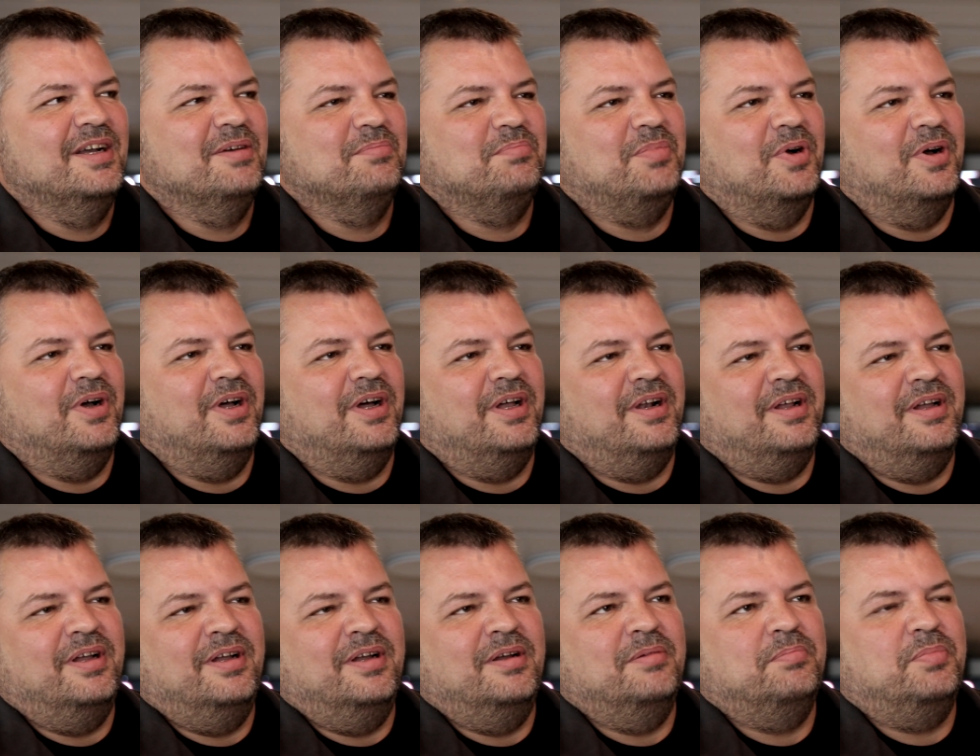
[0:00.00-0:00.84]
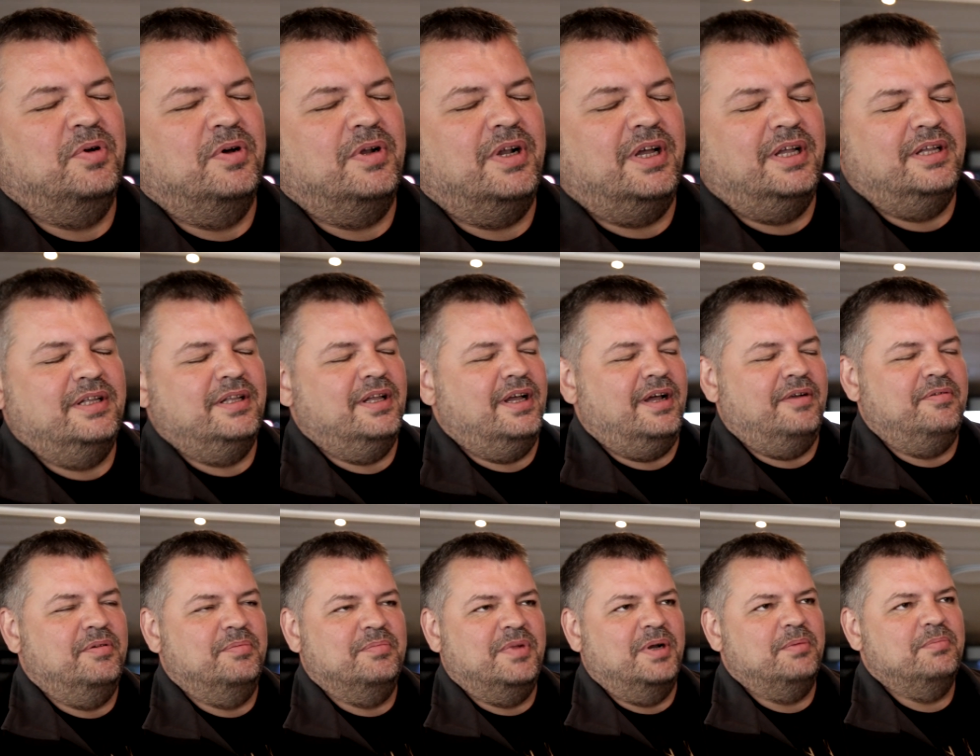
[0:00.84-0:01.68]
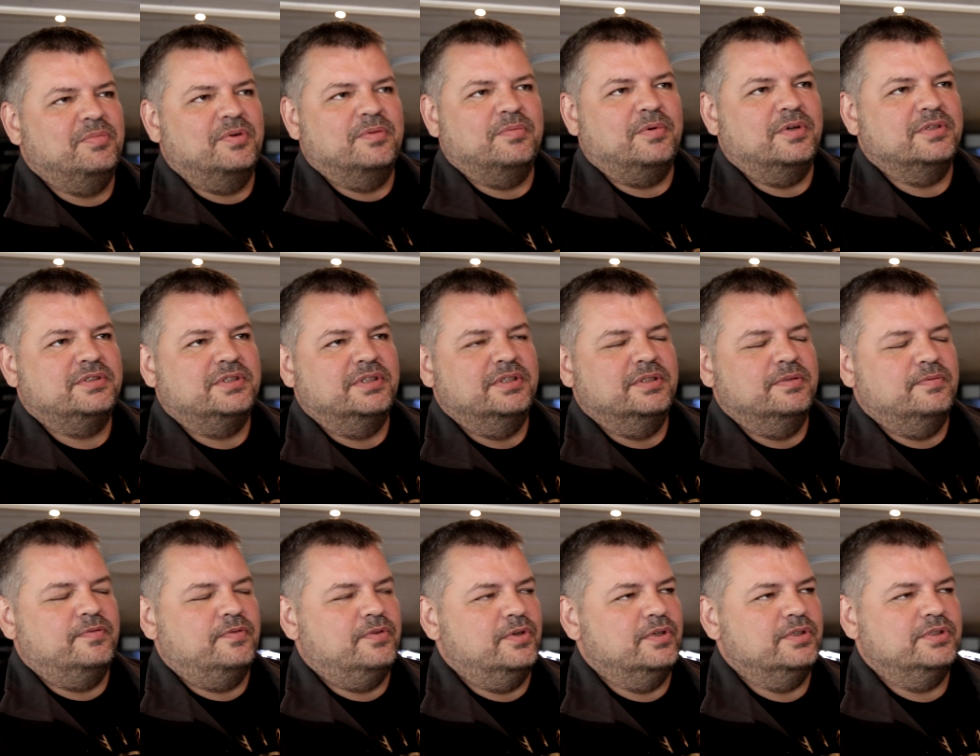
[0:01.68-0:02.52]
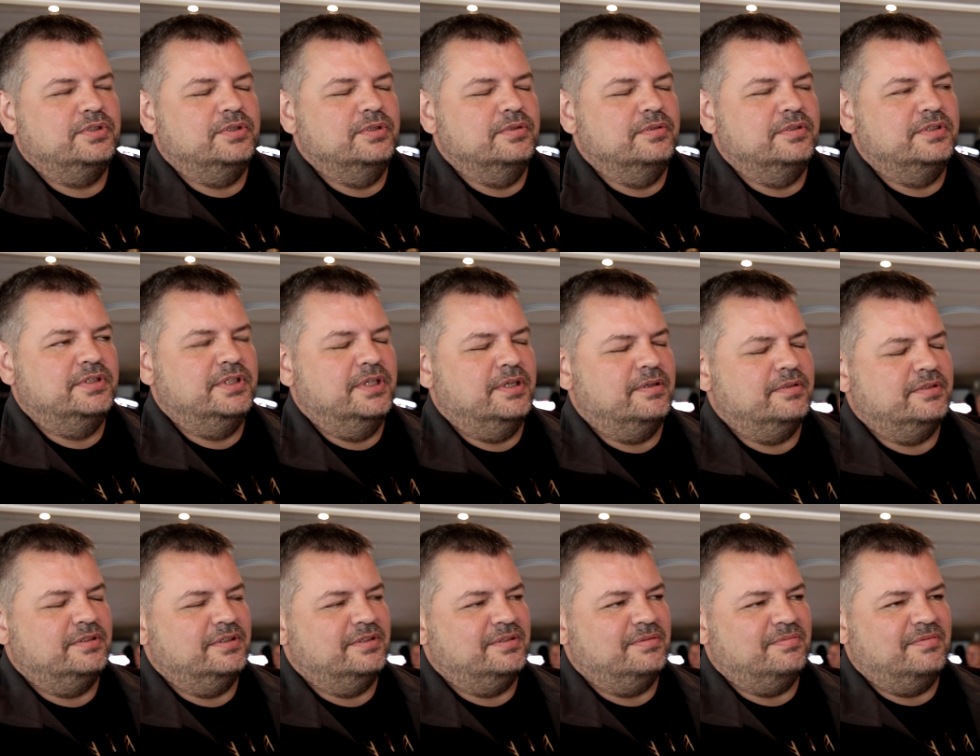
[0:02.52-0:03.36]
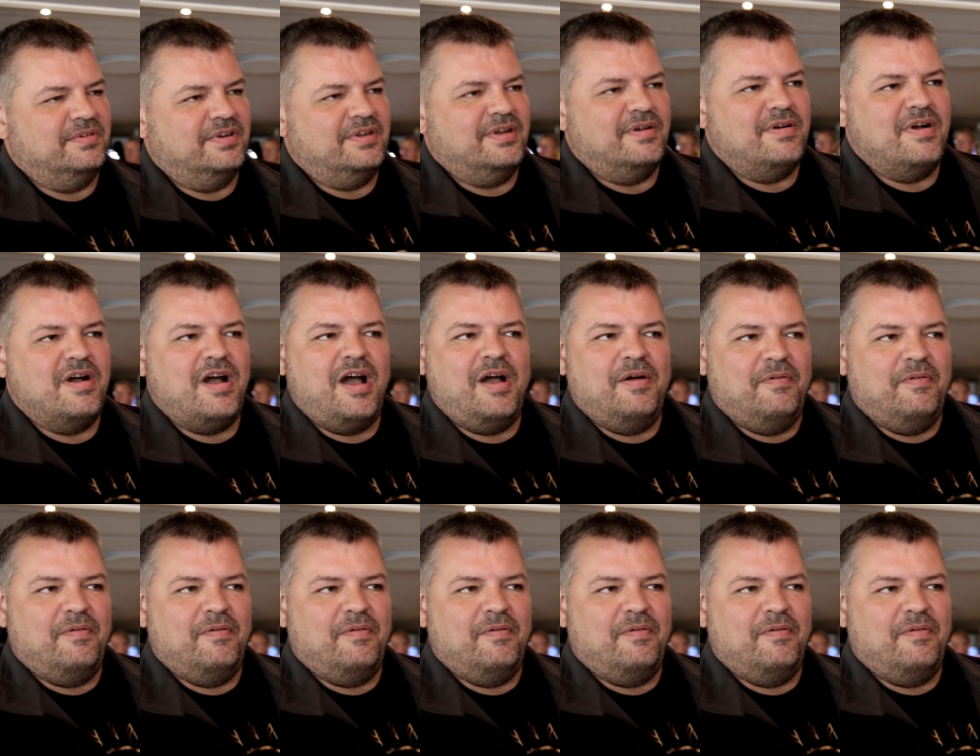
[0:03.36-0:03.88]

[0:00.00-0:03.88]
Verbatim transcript: But uh, but I, I remember watching the first UFC, I just, wow,